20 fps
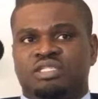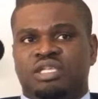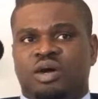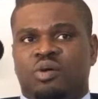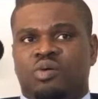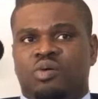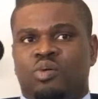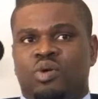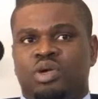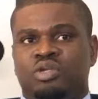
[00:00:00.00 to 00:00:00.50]
and
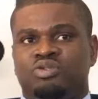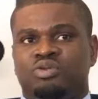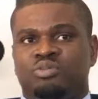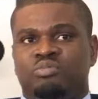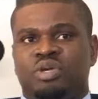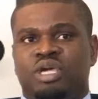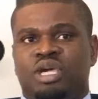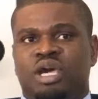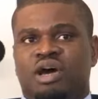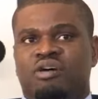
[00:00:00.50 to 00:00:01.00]
we went to
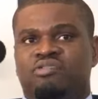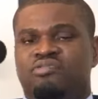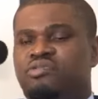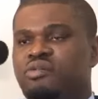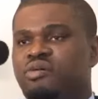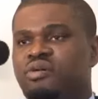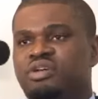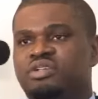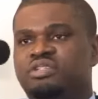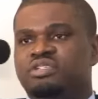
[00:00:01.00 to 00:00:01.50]
make our
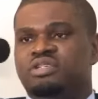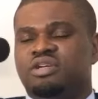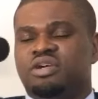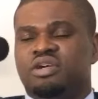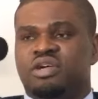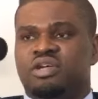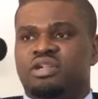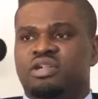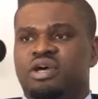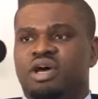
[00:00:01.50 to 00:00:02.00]
voice
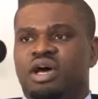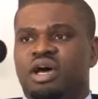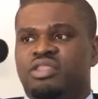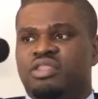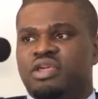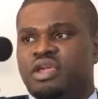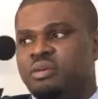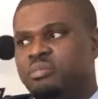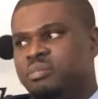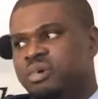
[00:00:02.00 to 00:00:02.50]
heard at
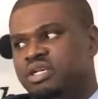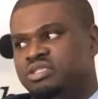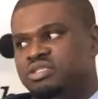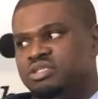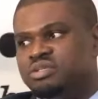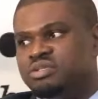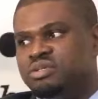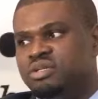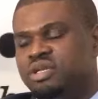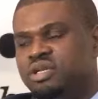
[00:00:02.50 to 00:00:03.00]
the embassy
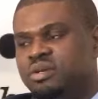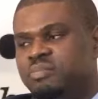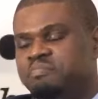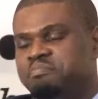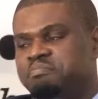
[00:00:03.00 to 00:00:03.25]
today.